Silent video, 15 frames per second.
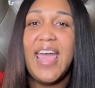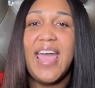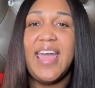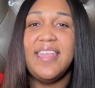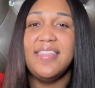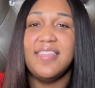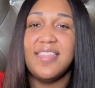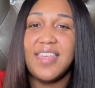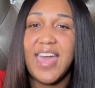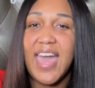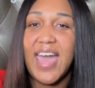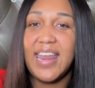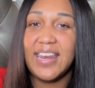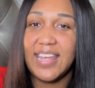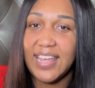and
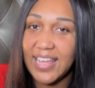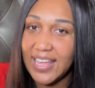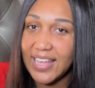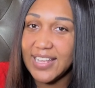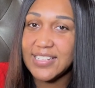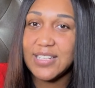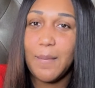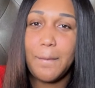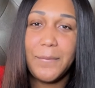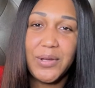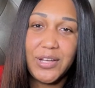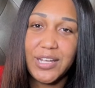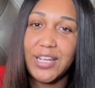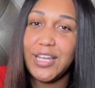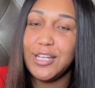that is
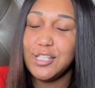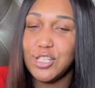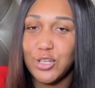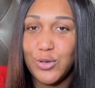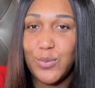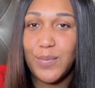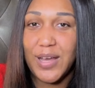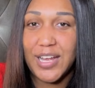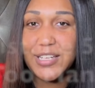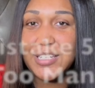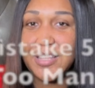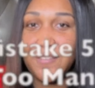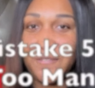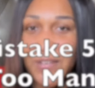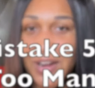booking too
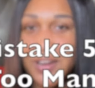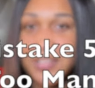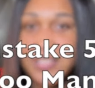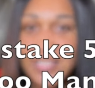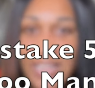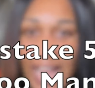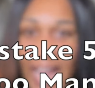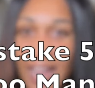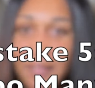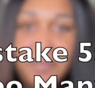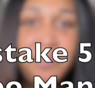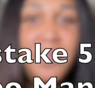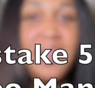much the first day.